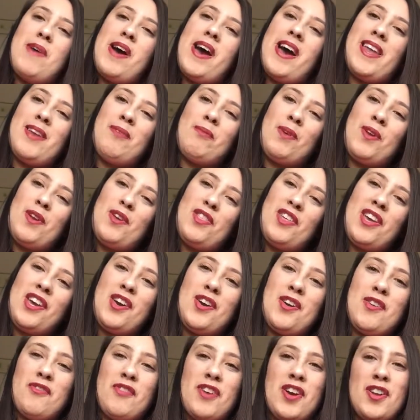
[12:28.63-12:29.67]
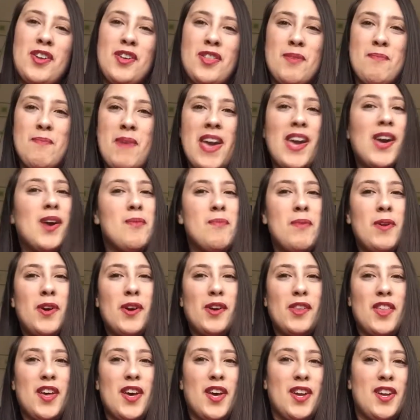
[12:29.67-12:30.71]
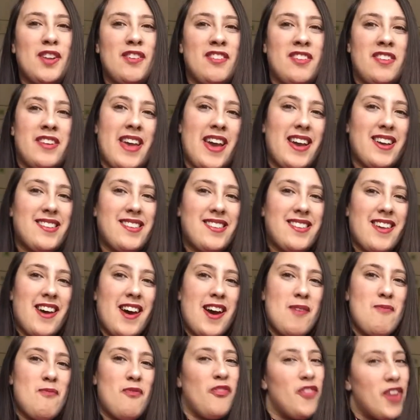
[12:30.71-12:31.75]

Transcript: I'm going to think of another makeup look that I can do next time.